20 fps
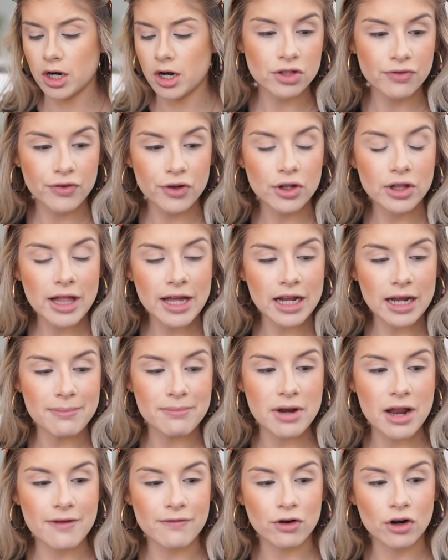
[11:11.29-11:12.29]
I just feel like
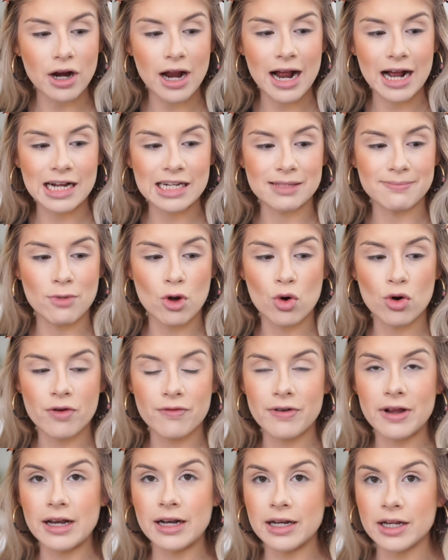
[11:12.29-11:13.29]
I'm never as
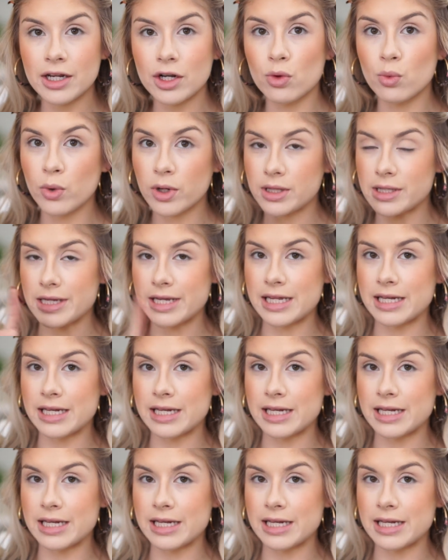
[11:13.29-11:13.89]
motivated with